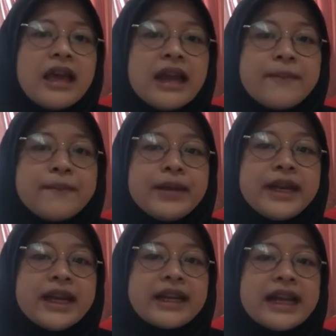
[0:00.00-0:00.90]

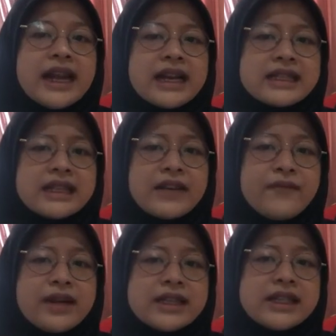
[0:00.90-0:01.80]
meaning that X
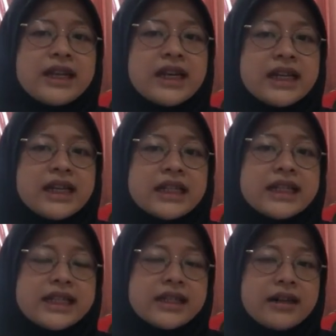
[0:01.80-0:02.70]
represents an
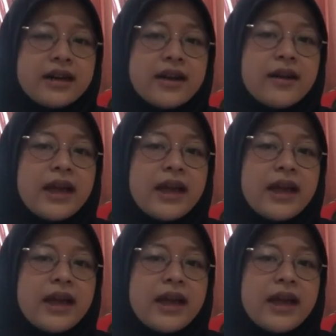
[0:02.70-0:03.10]
integer.